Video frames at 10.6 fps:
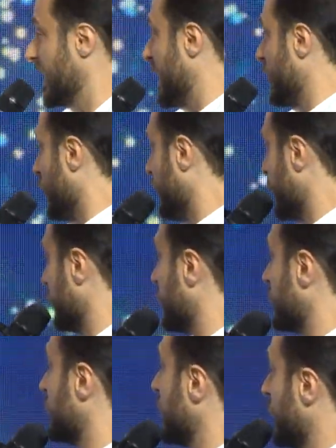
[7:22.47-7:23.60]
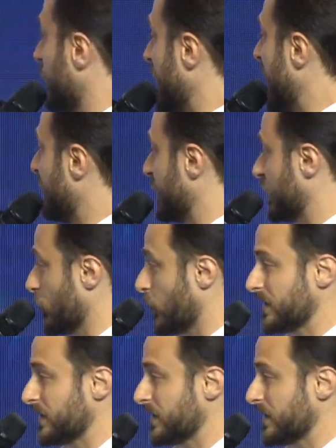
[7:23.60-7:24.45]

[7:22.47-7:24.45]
And overall, we have here